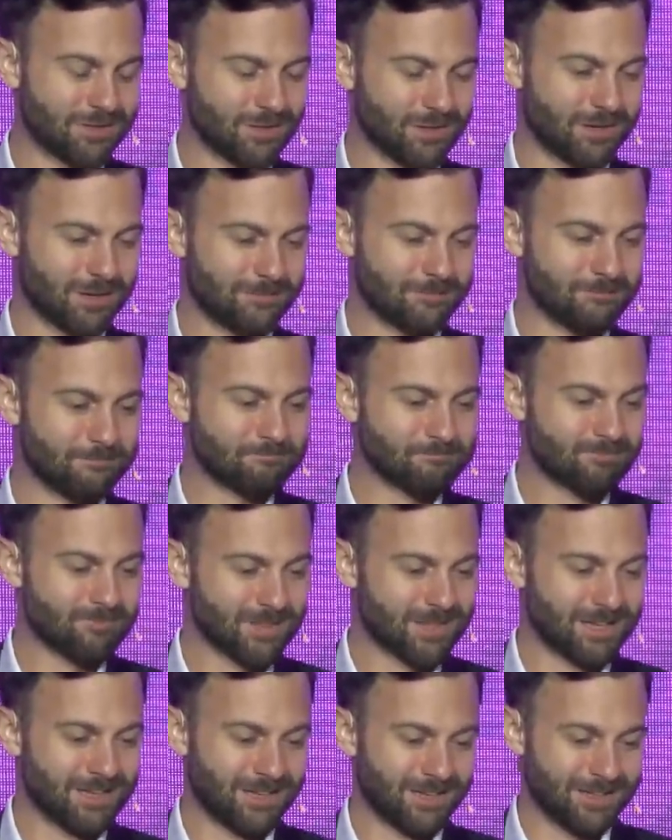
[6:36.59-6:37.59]

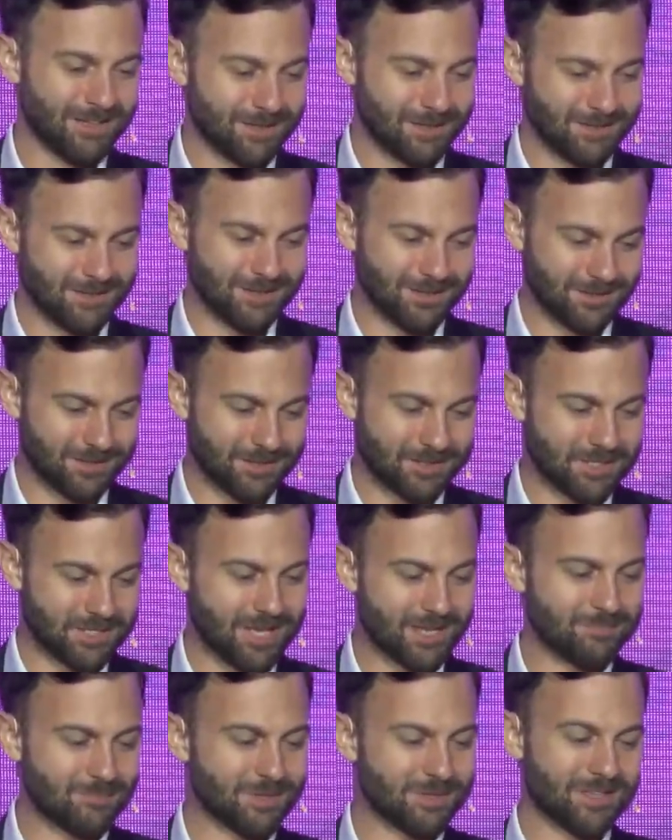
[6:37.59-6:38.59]
the
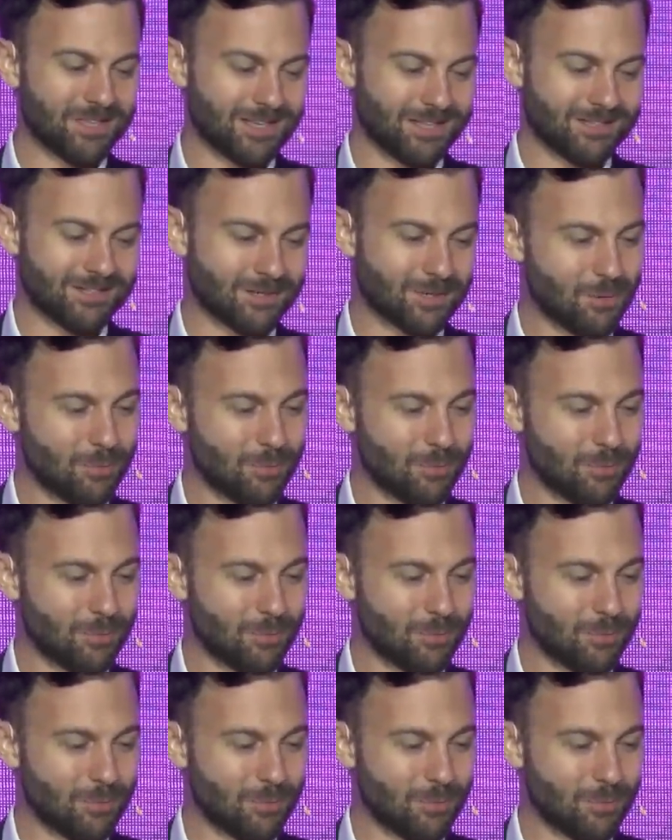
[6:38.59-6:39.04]
statement that